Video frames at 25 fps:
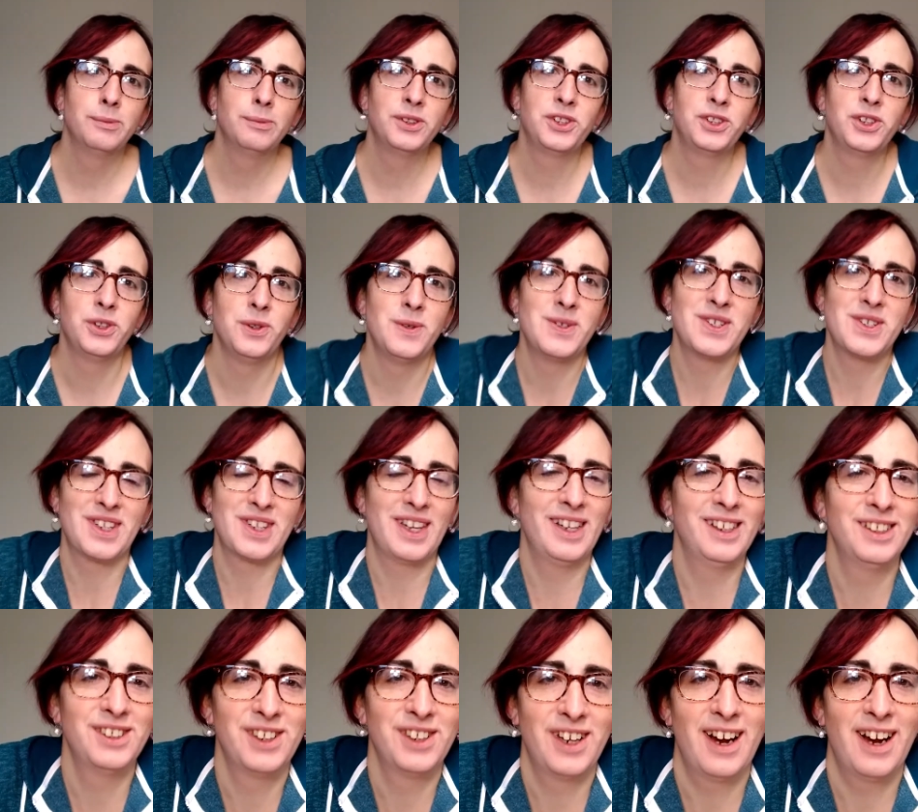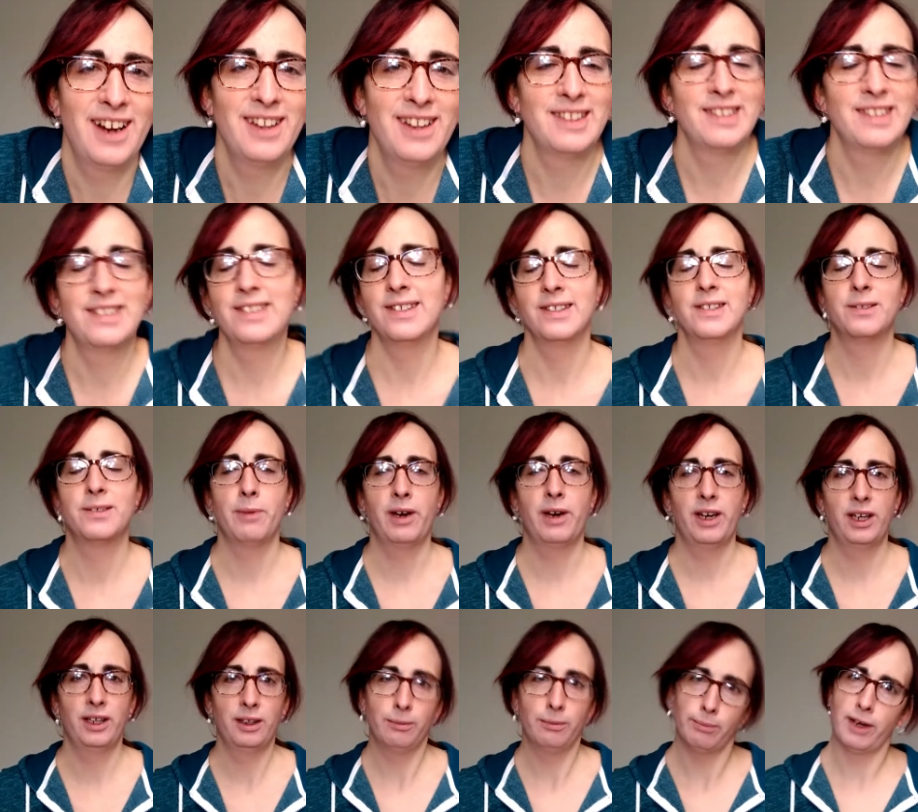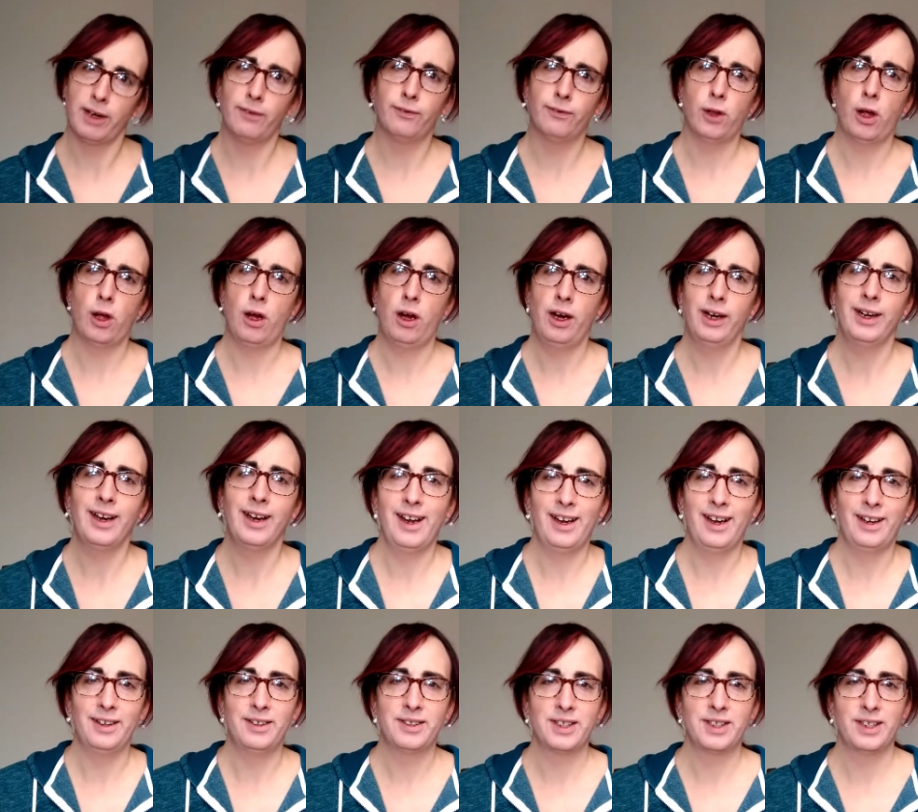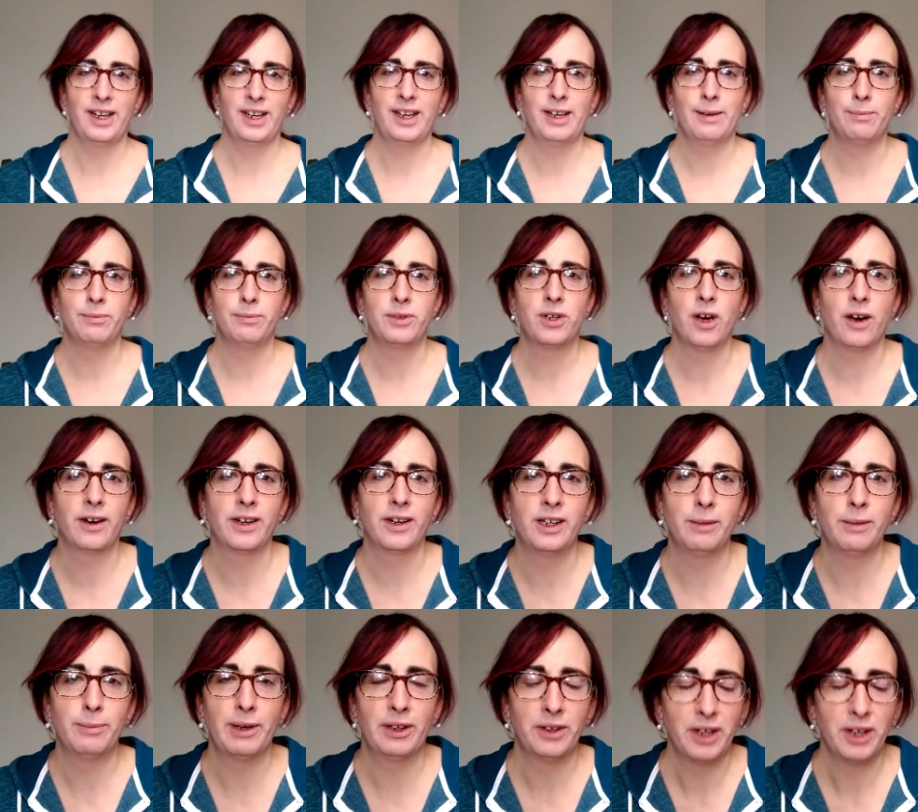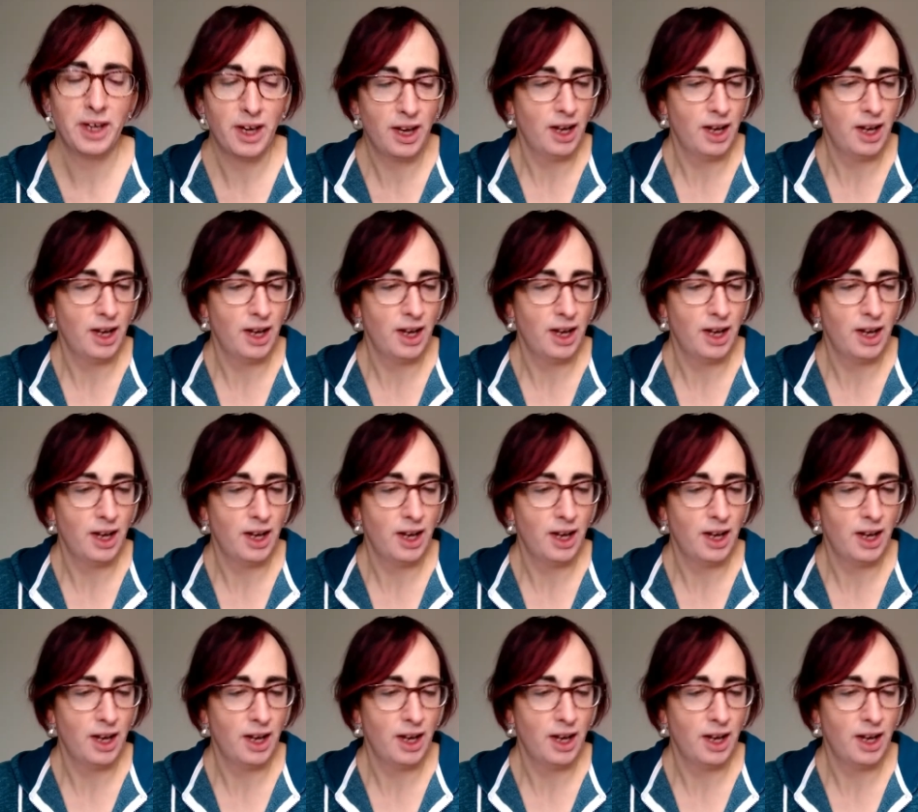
to SkateChat. This is my vlog, and today I'm talking about